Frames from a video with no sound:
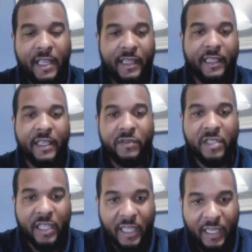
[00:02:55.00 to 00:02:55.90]
gives
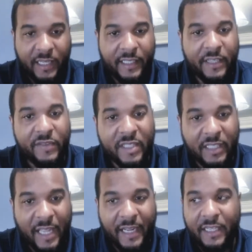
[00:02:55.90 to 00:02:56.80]
the heat, gives the
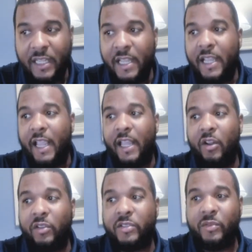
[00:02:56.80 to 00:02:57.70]
light, and
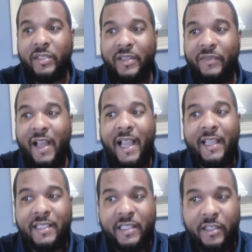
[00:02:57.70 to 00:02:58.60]
also
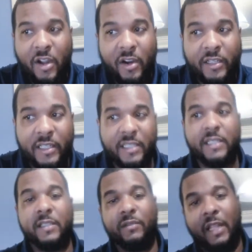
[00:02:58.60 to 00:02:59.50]
divides the
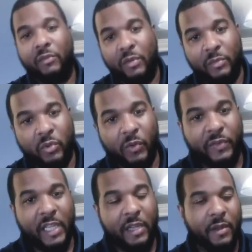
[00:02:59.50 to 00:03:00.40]
darkness, like
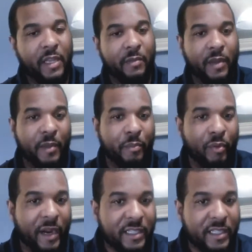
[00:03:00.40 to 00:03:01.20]
removes, it breaks